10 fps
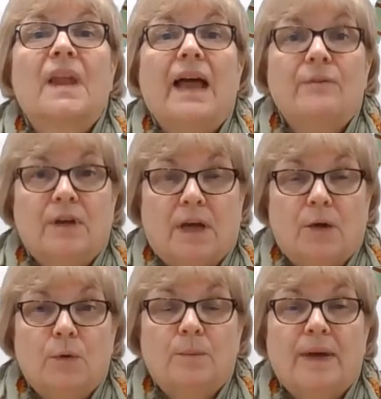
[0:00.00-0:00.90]
have a
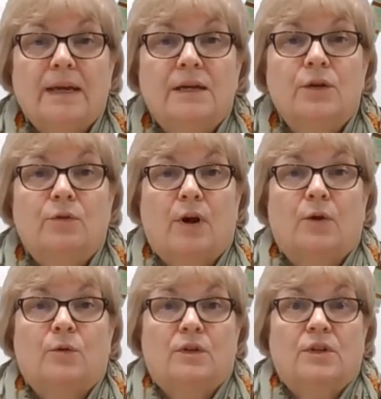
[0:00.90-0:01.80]
go at making your
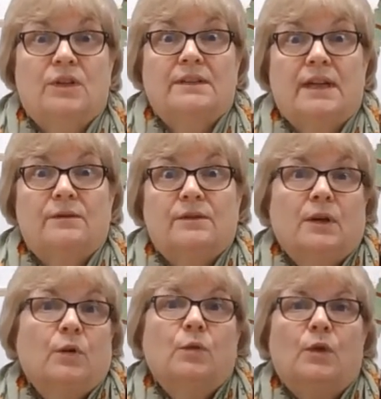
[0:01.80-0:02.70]
own, and you can save
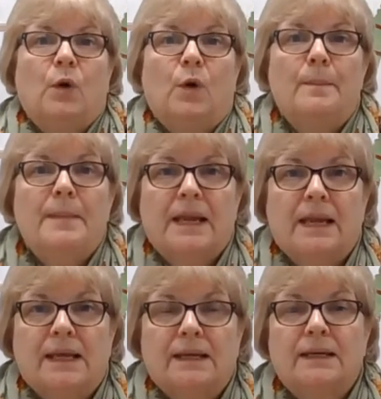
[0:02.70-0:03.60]
yourself a lot of
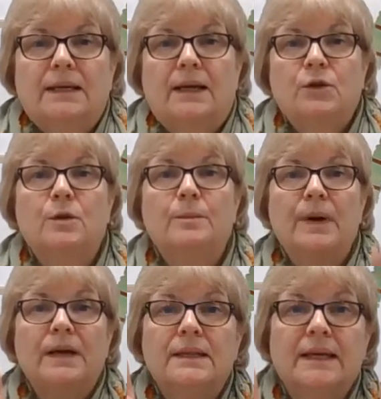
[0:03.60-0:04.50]
money. And you can
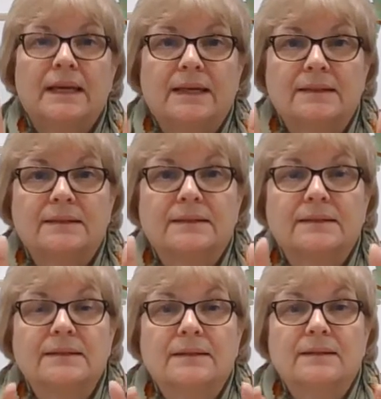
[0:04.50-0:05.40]
buy the
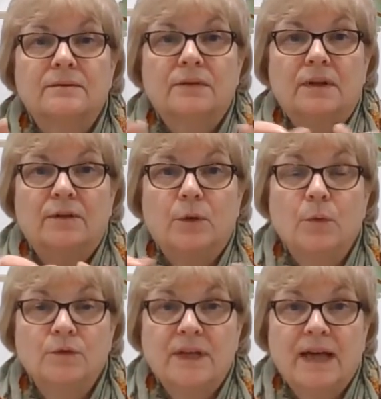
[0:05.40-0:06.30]
kits if you
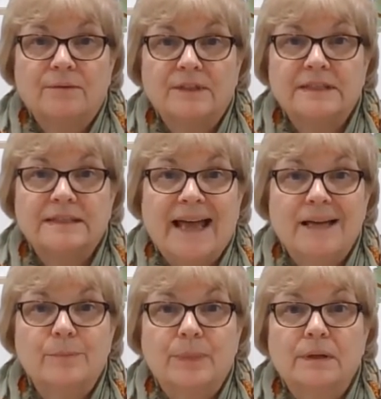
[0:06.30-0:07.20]
want to have the
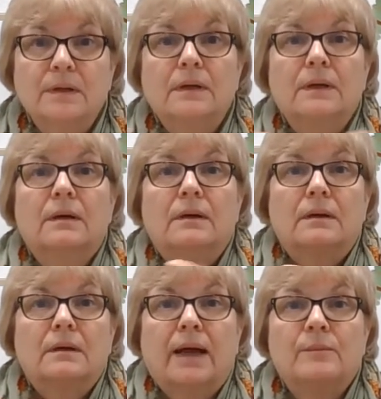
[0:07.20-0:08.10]
snap
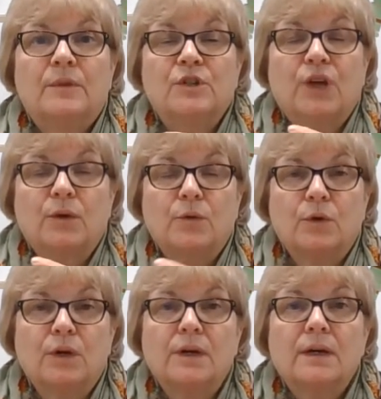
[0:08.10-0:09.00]
and the
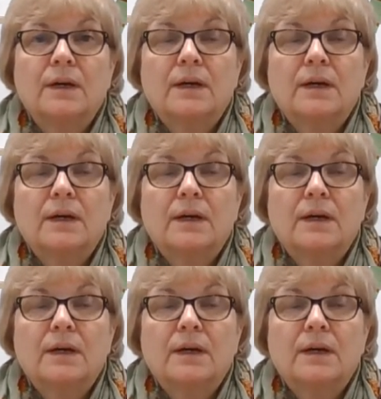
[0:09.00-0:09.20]
joke,